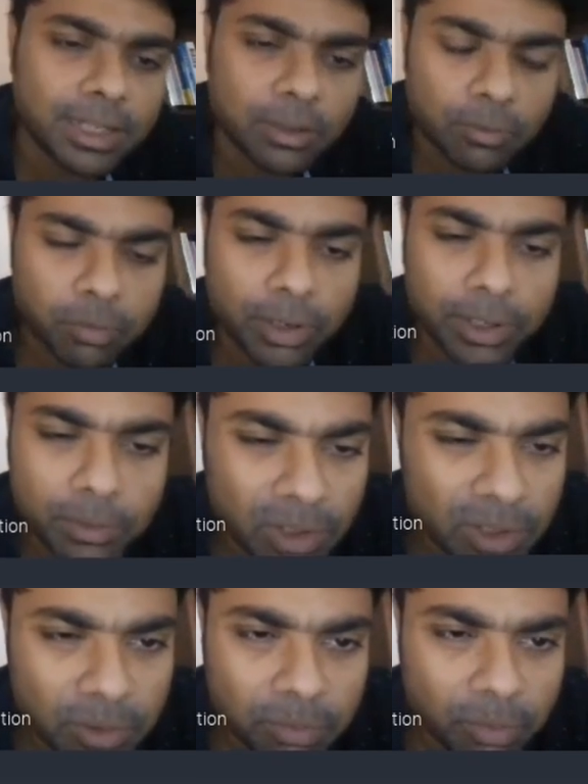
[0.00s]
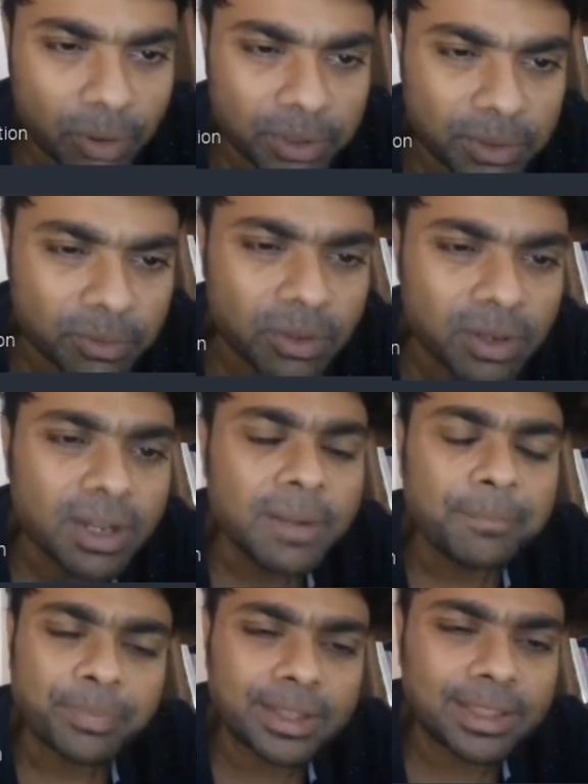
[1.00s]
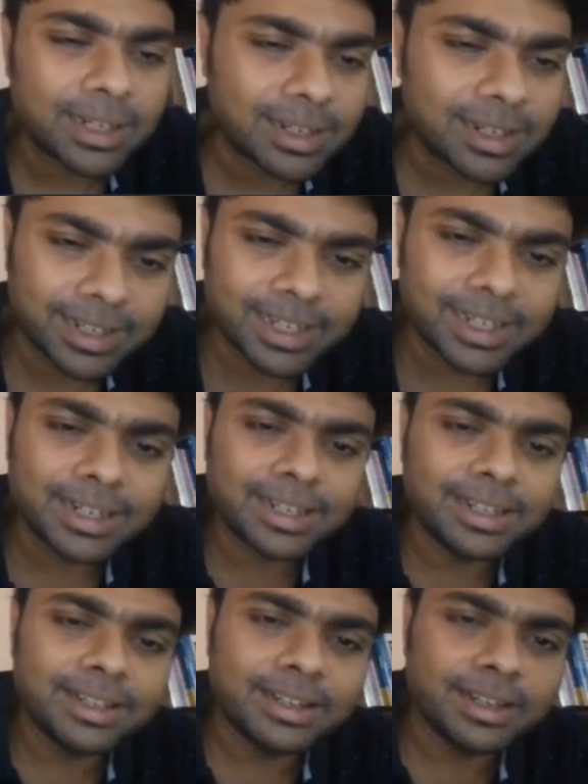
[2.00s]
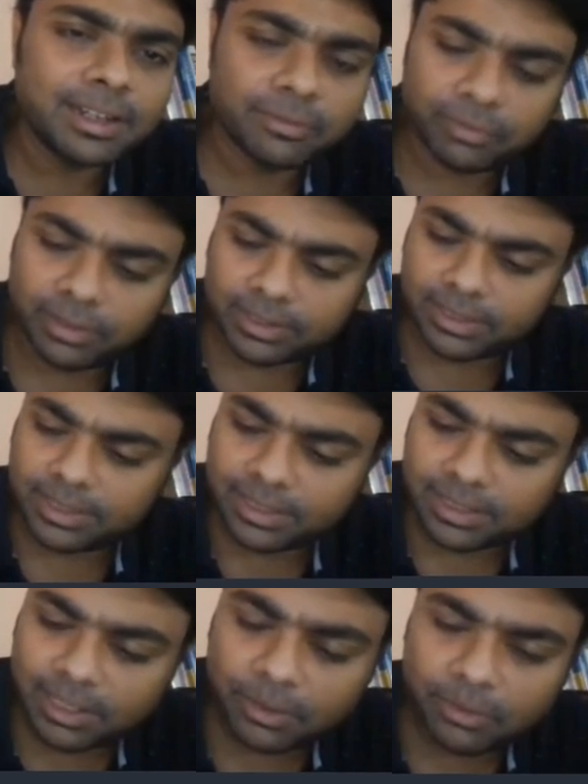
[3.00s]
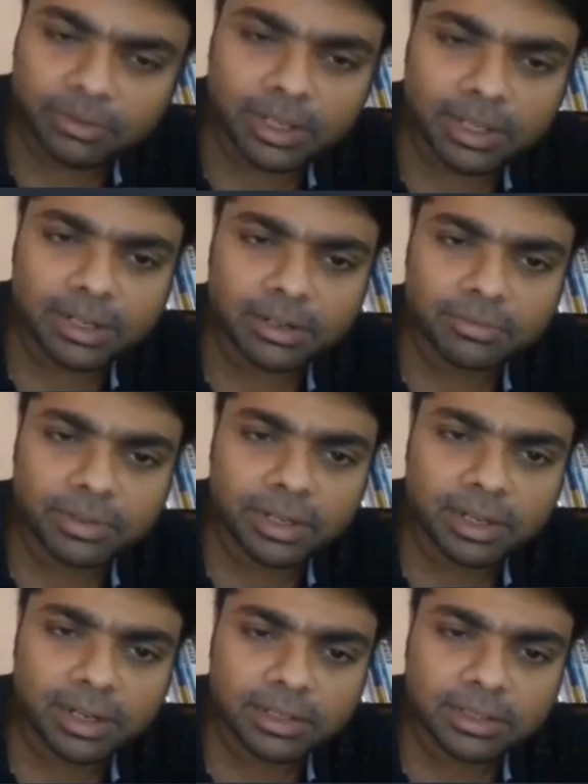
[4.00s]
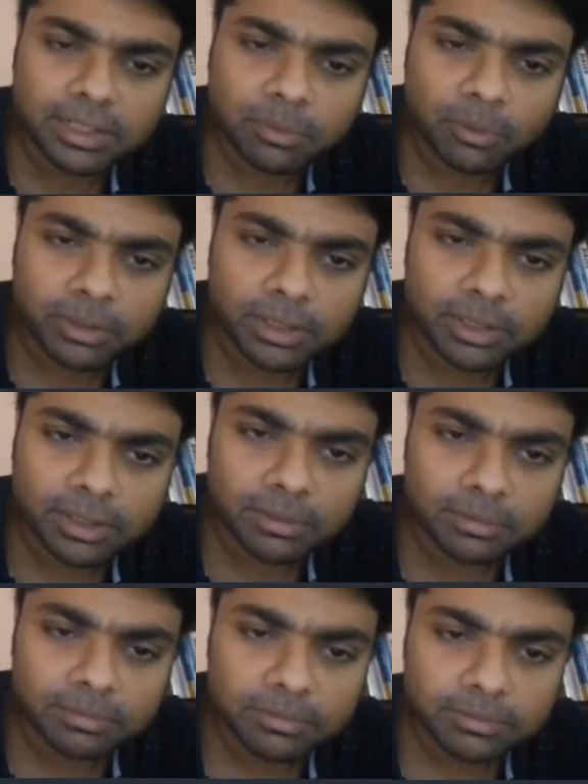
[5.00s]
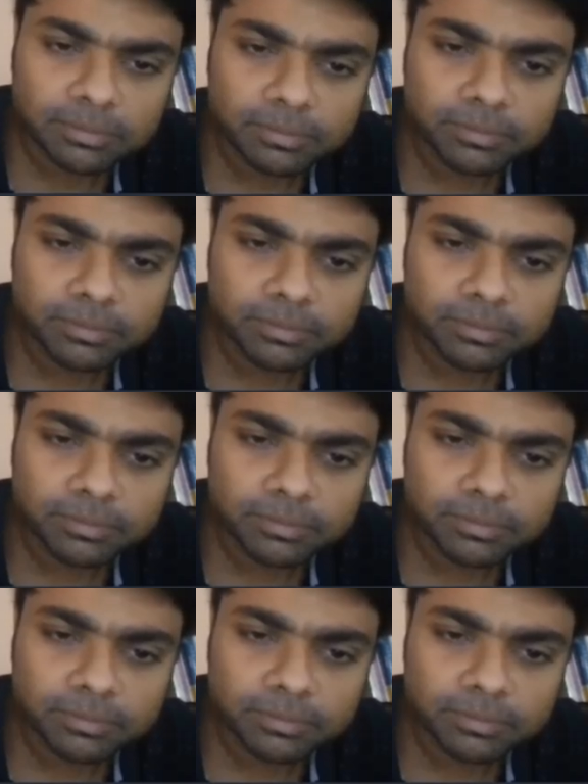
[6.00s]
shrinkage of 0.1 to 0.2. That again clearly reflects the scenario where we are at this point in time.